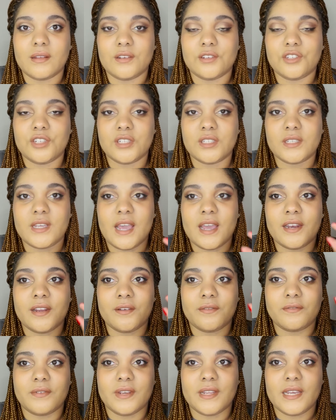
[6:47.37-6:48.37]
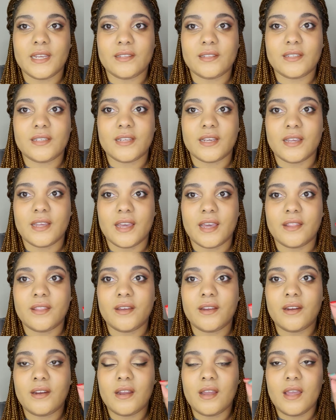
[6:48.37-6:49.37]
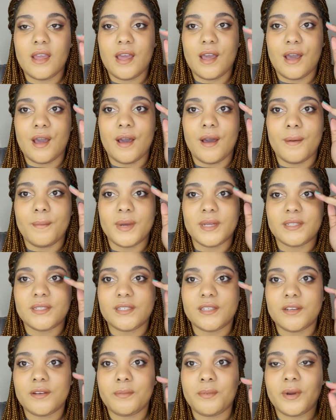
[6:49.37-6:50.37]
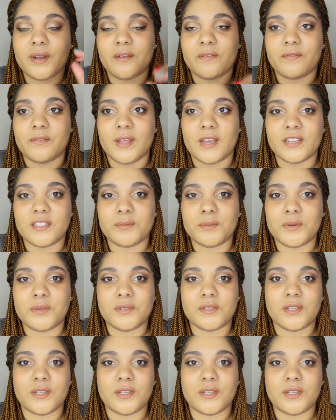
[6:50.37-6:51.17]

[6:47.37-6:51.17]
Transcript: just kind of dense together, but still pretty flexible.